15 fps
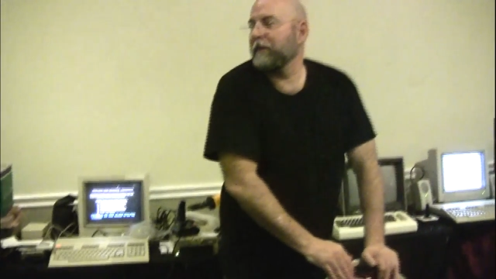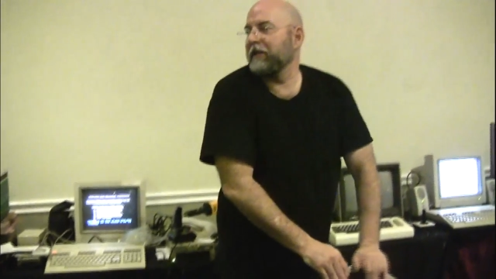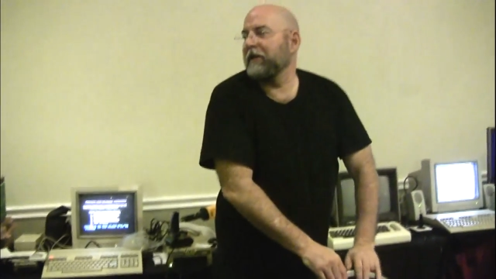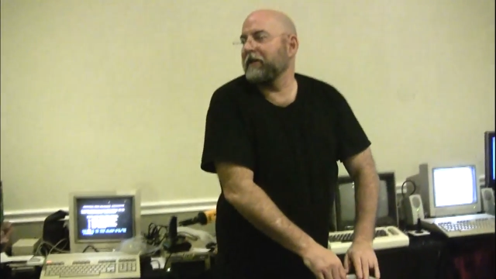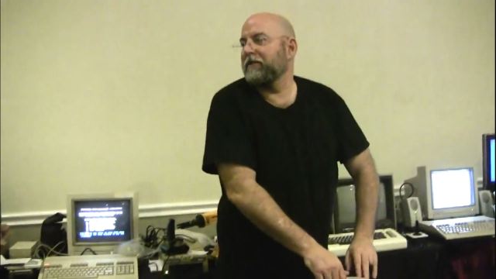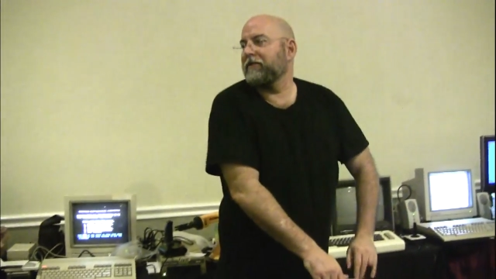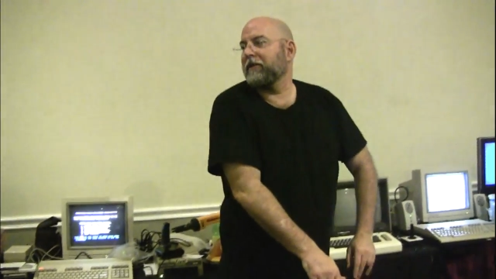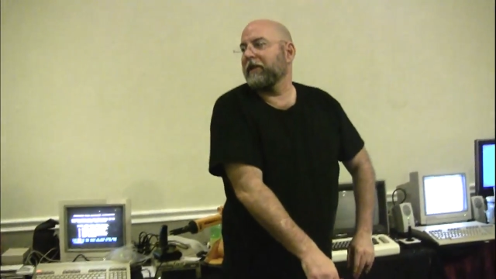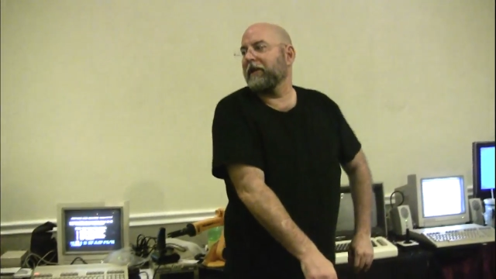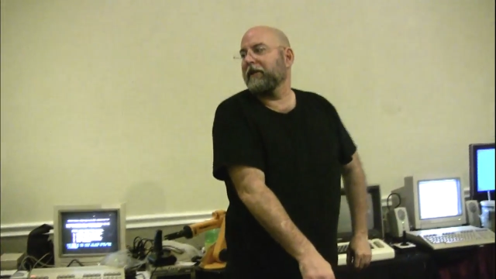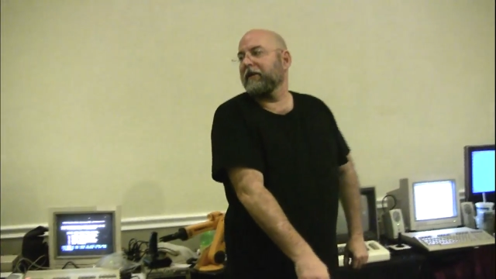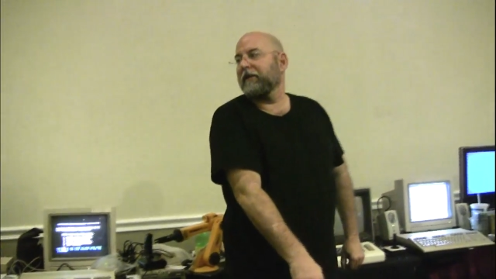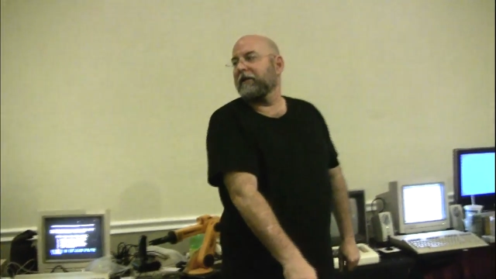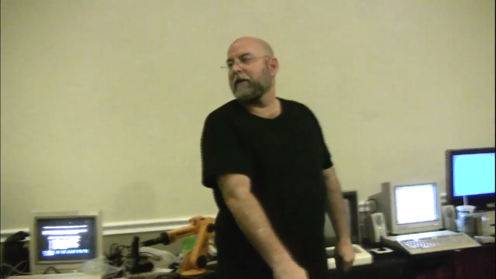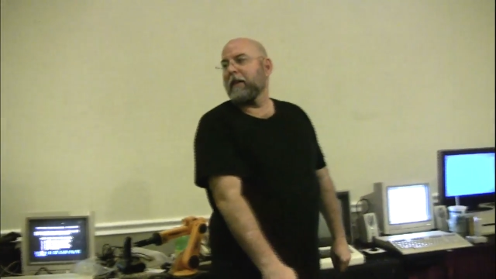in the Easter egg.
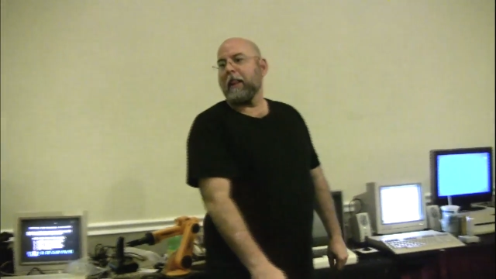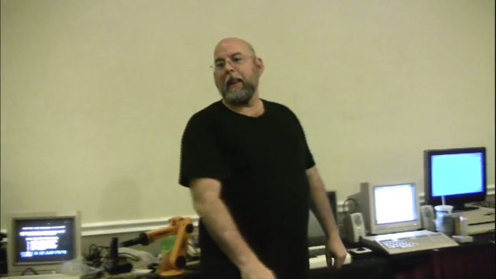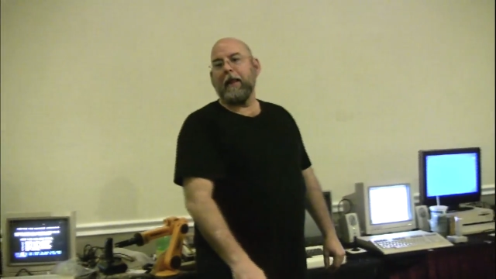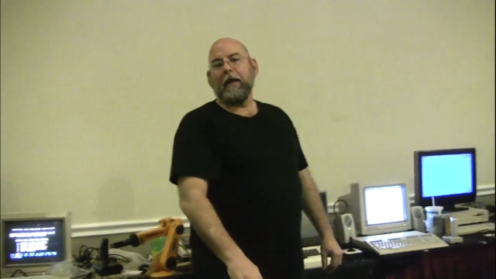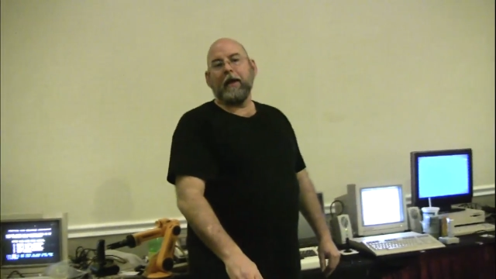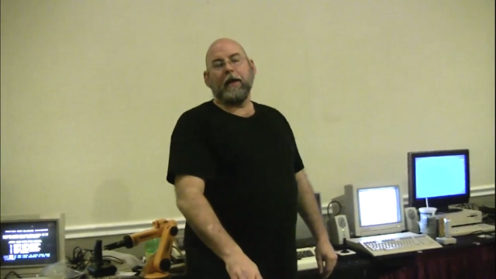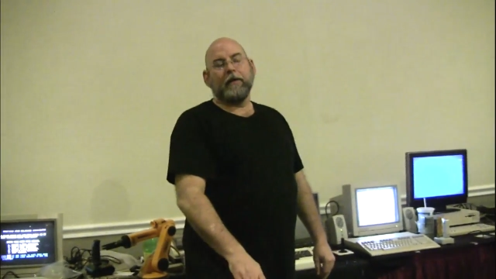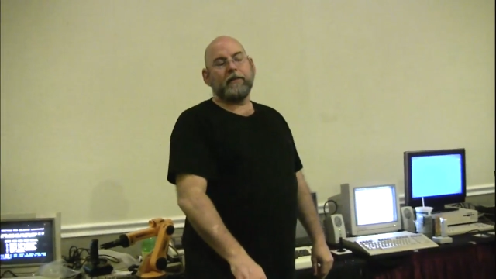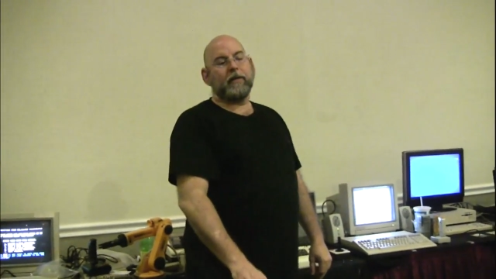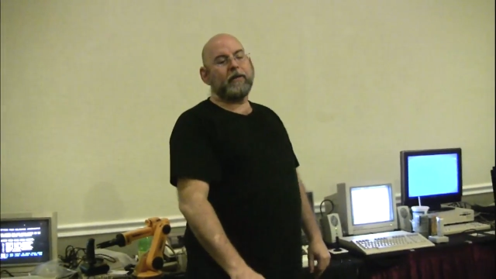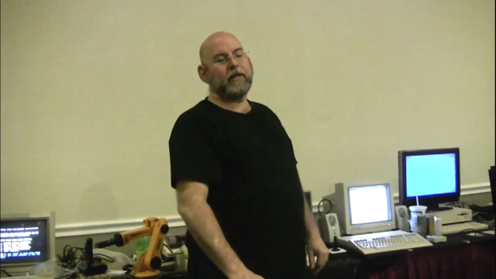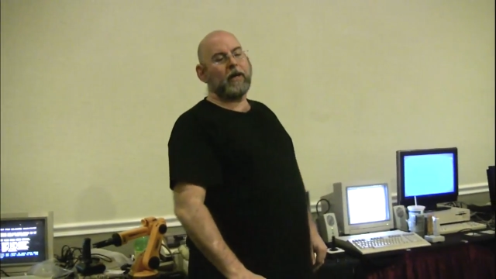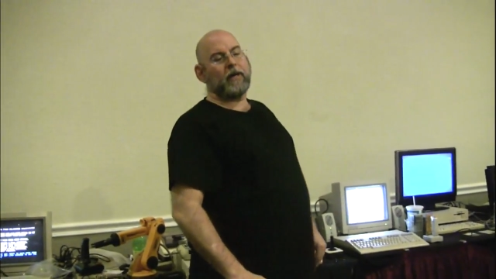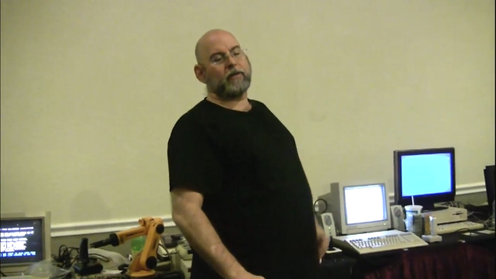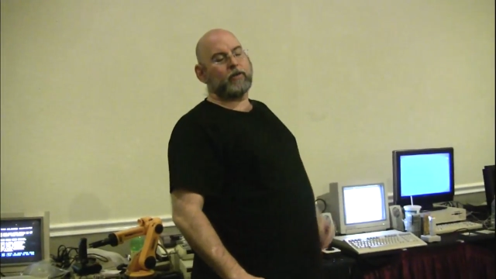Terry
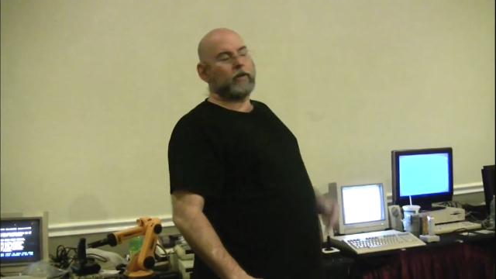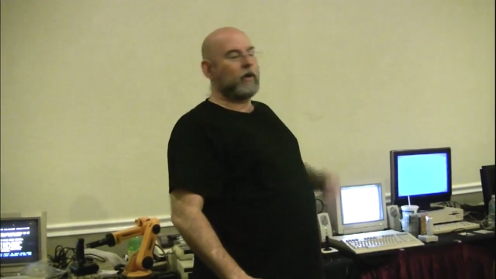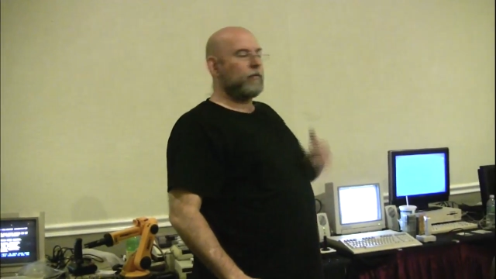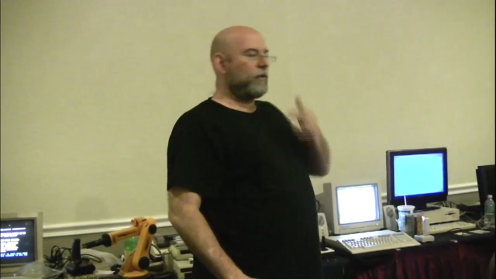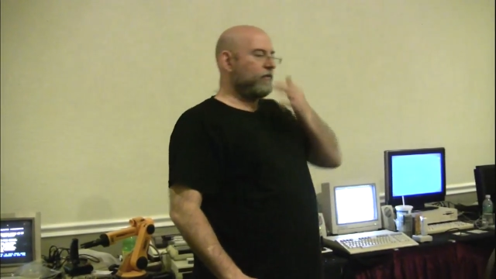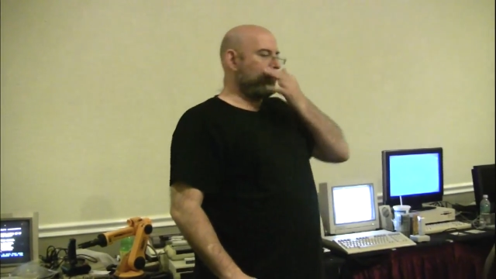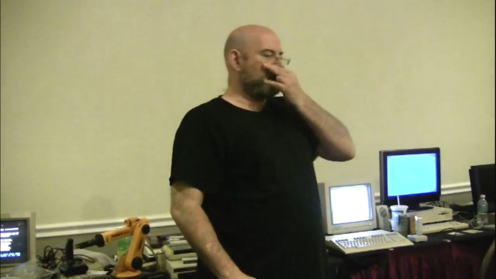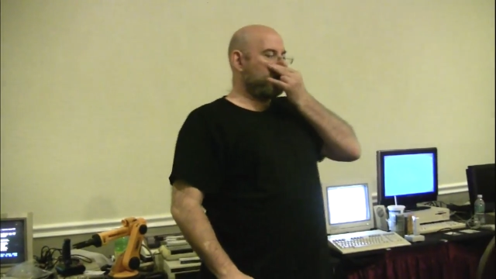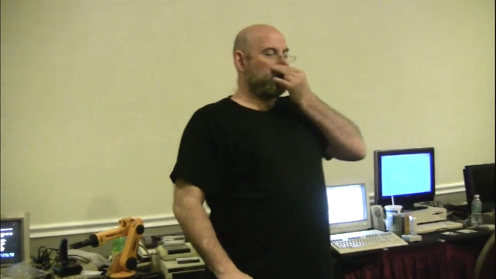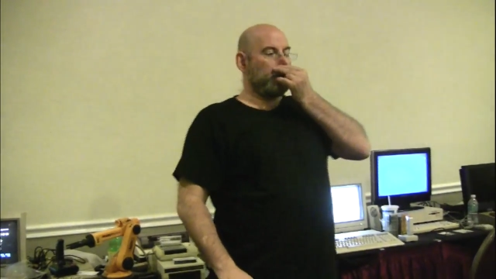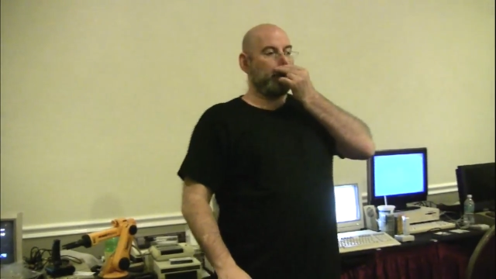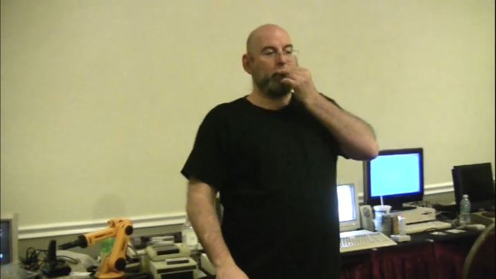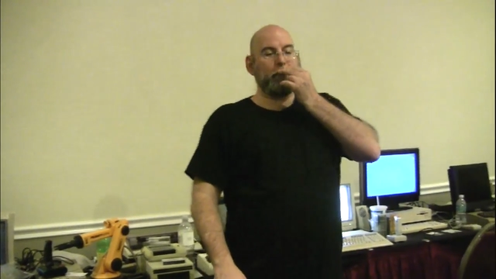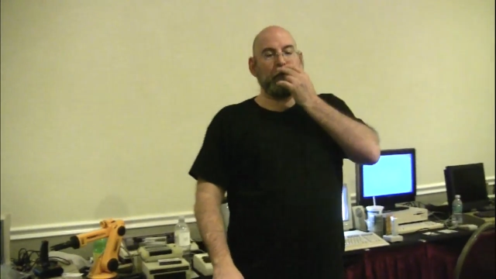got in trouble for doing it.